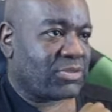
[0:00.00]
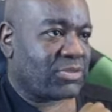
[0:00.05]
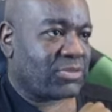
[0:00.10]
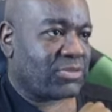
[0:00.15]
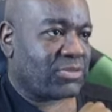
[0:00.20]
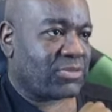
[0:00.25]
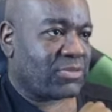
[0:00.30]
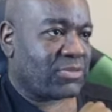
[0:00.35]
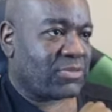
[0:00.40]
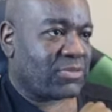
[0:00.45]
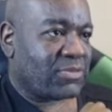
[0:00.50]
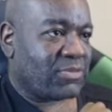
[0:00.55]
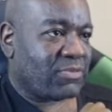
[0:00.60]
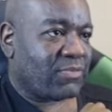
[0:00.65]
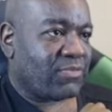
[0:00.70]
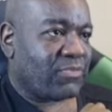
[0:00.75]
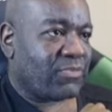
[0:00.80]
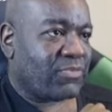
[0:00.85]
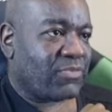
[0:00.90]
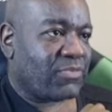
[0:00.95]

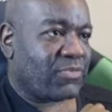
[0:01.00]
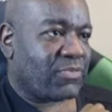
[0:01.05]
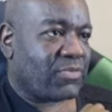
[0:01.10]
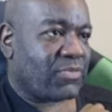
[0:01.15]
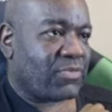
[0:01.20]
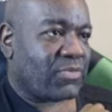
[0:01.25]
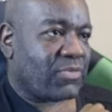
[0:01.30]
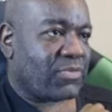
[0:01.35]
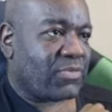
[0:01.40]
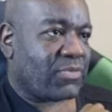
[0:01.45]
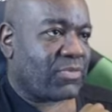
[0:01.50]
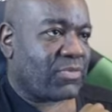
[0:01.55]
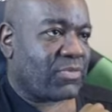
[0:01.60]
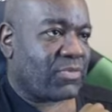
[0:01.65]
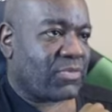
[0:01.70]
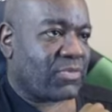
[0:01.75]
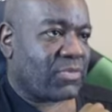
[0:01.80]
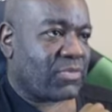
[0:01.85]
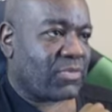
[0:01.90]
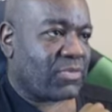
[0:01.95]
Nobody speaks.